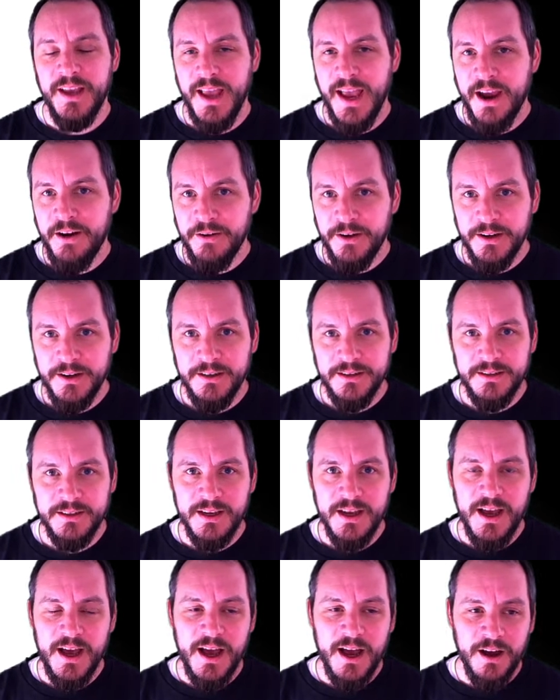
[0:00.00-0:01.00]
areas
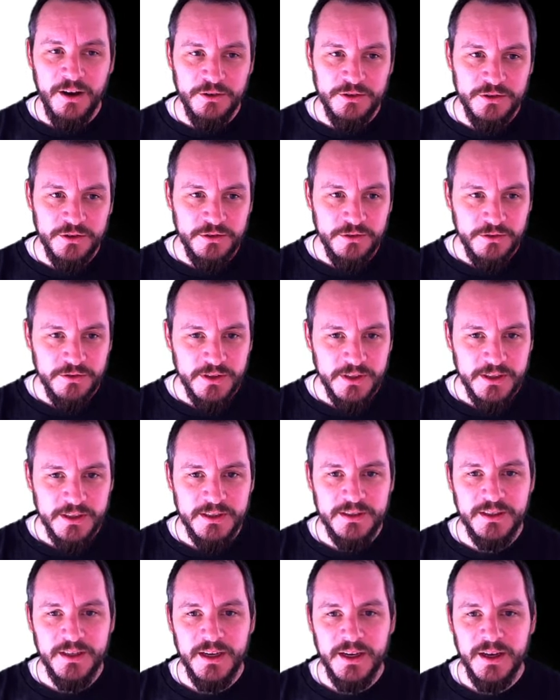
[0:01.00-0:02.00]
how to do
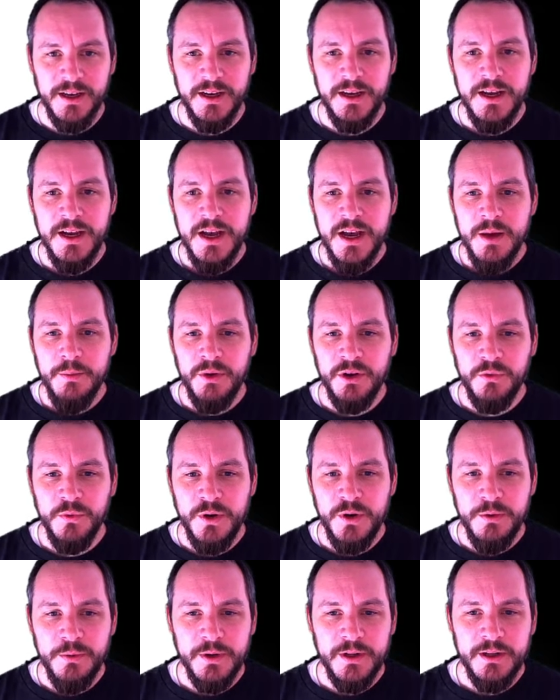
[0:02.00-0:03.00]
this, but
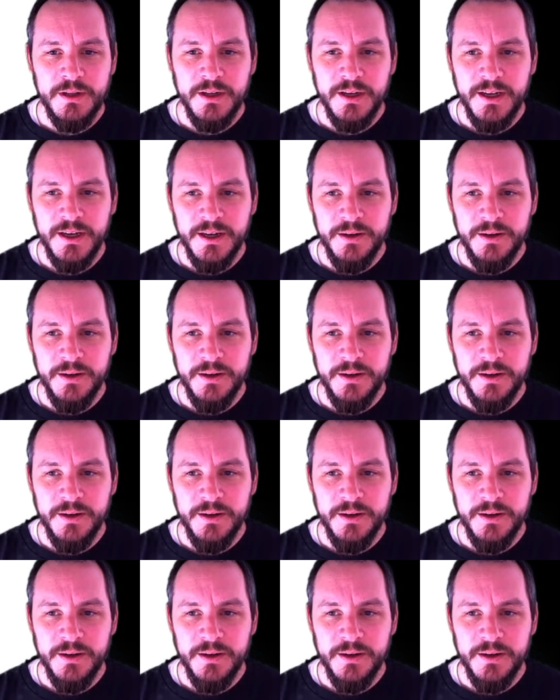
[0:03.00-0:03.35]
we will